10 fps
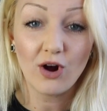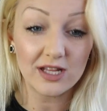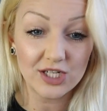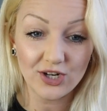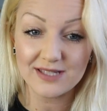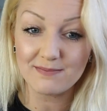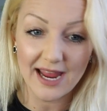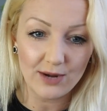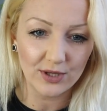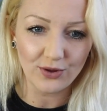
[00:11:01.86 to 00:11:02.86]
concentrates
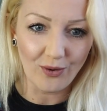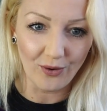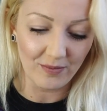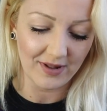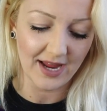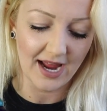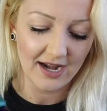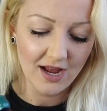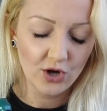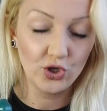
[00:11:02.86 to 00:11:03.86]
made with the whole plant.
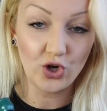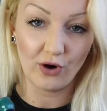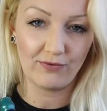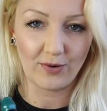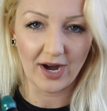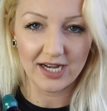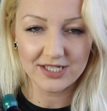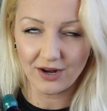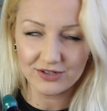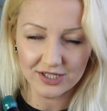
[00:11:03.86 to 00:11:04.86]
Go for it.
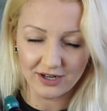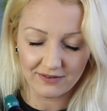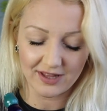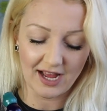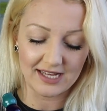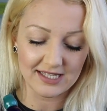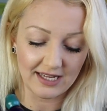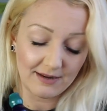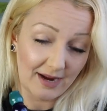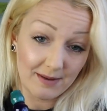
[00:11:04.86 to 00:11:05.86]
Don't just go for the isolate, in my